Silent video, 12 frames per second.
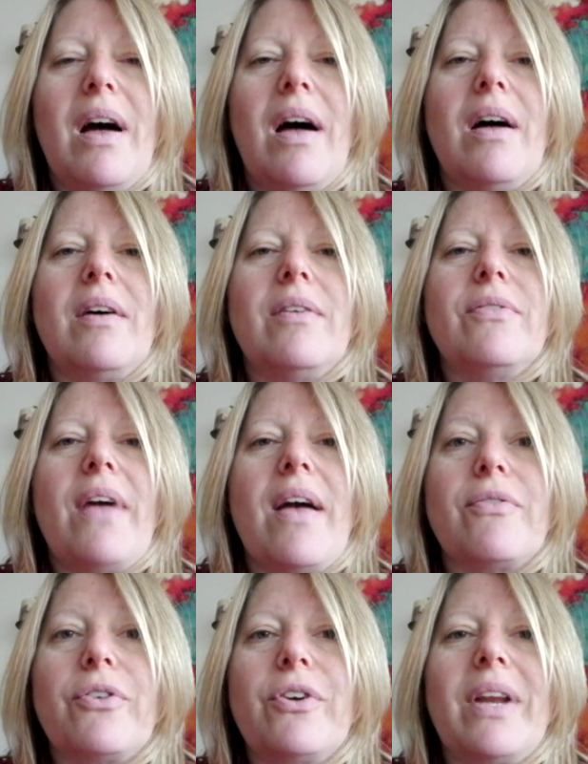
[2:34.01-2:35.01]
of
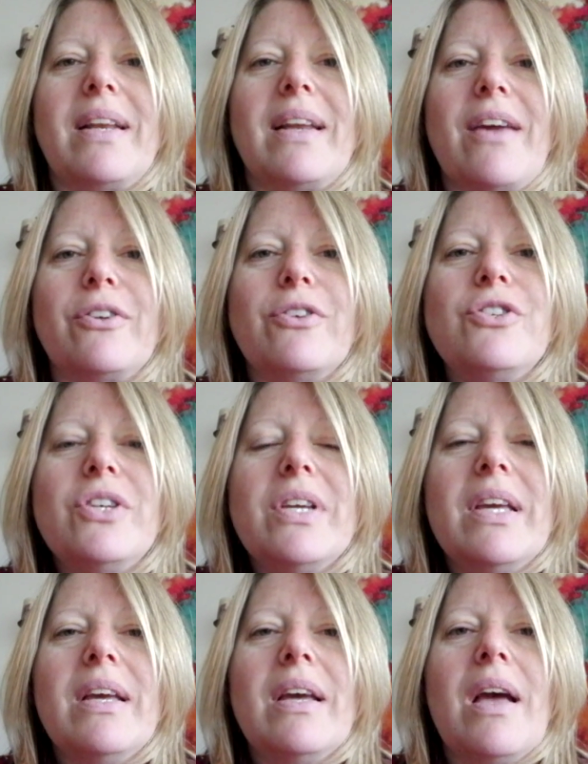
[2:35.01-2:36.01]
effort and
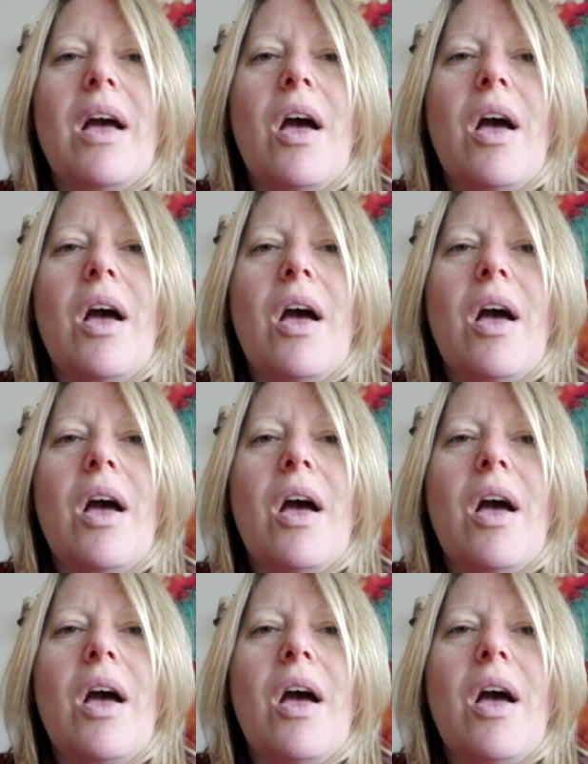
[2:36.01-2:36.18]
energy.